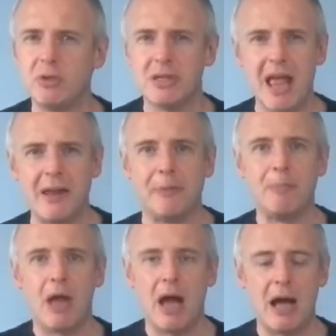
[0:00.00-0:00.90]
Roussanne.
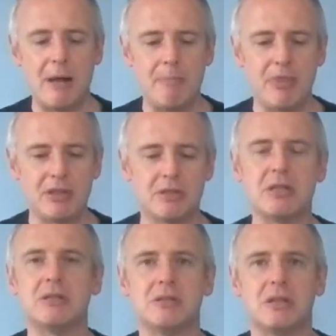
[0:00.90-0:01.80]
Um, there's
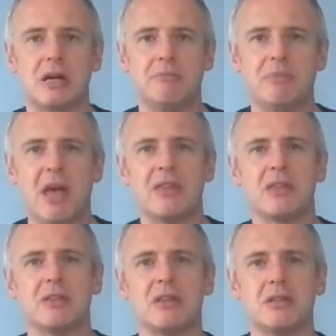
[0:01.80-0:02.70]
this, um, yeah,
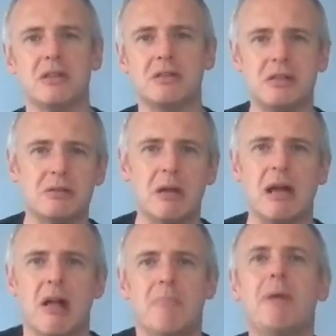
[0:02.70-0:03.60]
there's, there's this
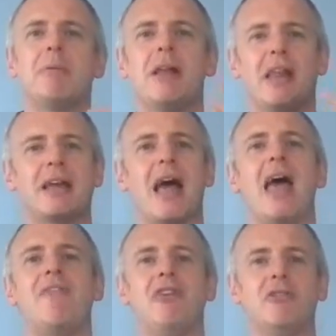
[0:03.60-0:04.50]
uh, maybe like a
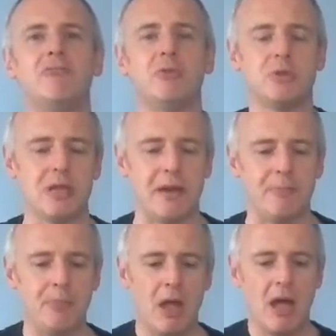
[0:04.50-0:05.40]
heavier
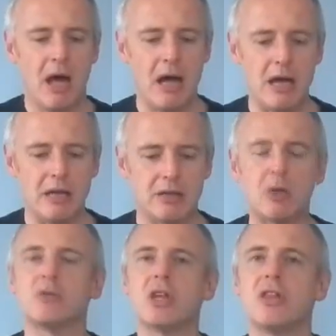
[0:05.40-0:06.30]
Roussanne. Uh,
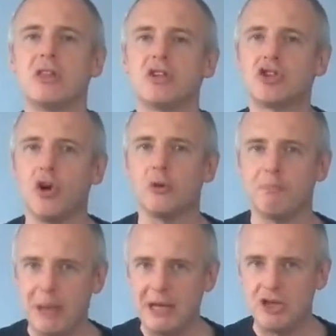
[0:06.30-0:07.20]
so something that's
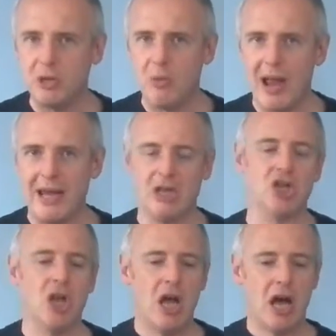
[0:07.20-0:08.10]
got peachy
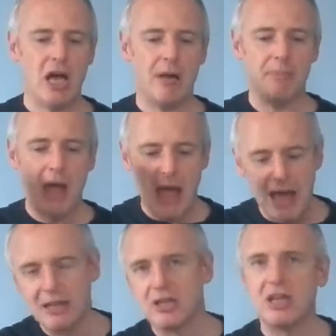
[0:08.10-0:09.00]
weight um,
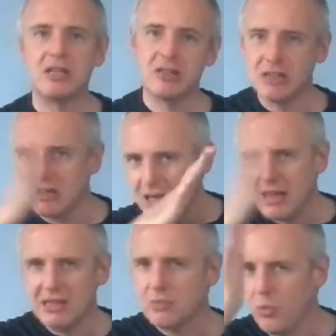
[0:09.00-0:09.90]
and this, uh,
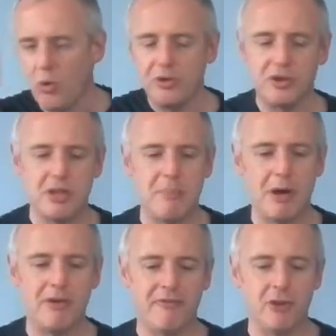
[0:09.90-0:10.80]
yeah, this walnutty
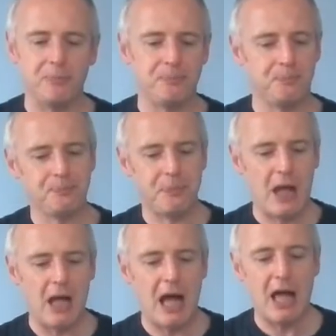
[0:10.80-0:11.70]
perfume.
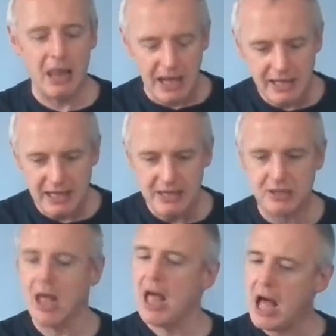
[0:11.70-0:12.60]
Uh, I like
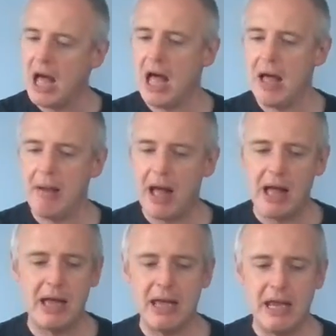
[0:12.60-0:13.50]
it. Uh,
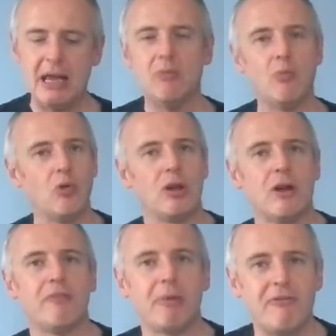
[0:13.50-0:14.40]
I would
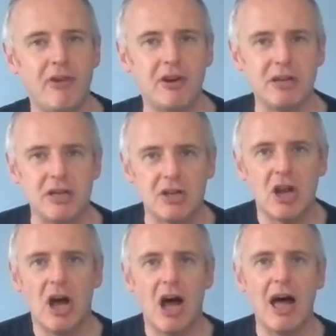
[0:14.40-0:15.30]
have preferred
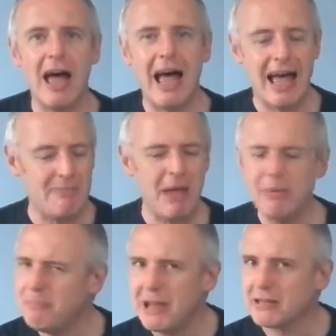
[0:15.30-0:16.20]
it uh,
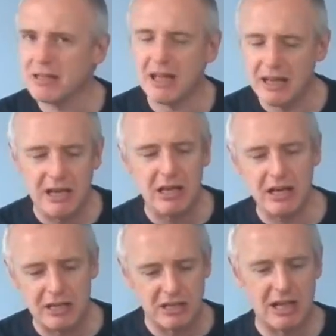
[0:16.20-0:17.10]
maybe picked slightly
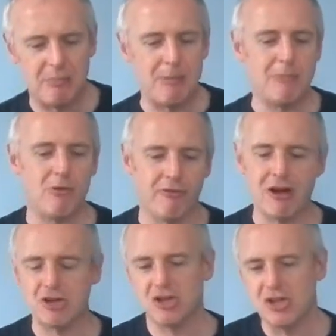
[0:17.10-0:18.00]
earlier to keep a bit more
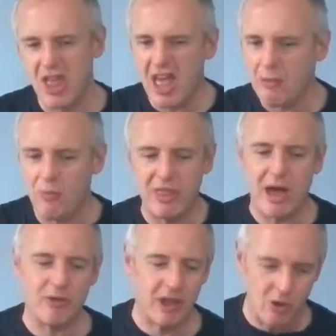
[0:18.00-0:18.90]
freshness in there and
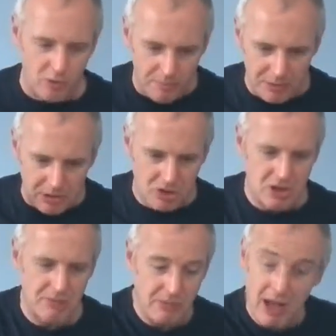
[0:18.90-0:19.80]
without the oak,
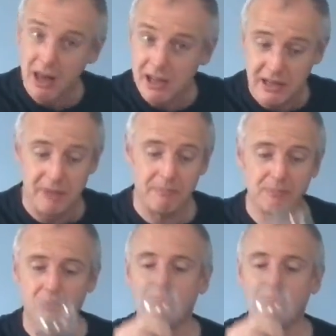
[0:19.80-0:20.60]
but um, I like it.